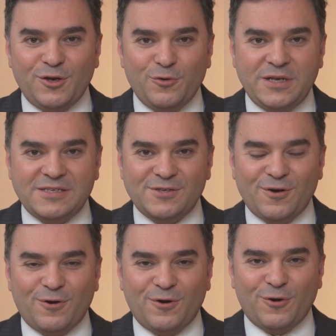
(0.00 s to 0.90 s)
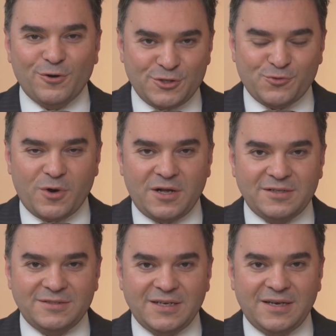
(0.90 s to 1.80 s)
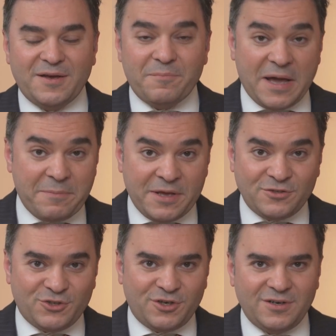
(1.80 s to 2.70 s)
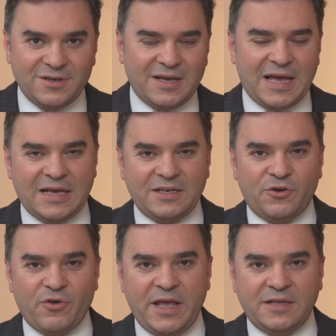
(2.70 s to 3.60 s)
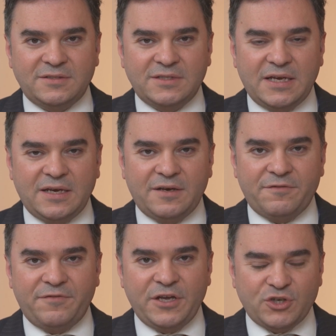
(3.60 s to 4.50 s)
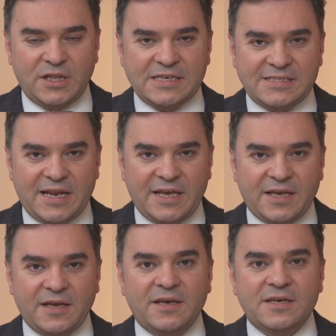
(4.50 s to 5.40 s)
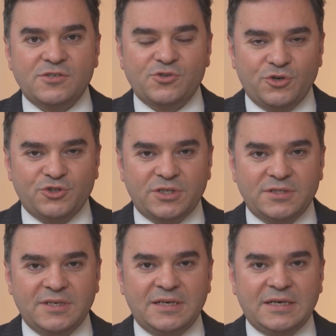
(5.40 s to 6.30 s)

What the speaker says: Luiz Auersvald, my mentor and great facial aesthetic surgeon,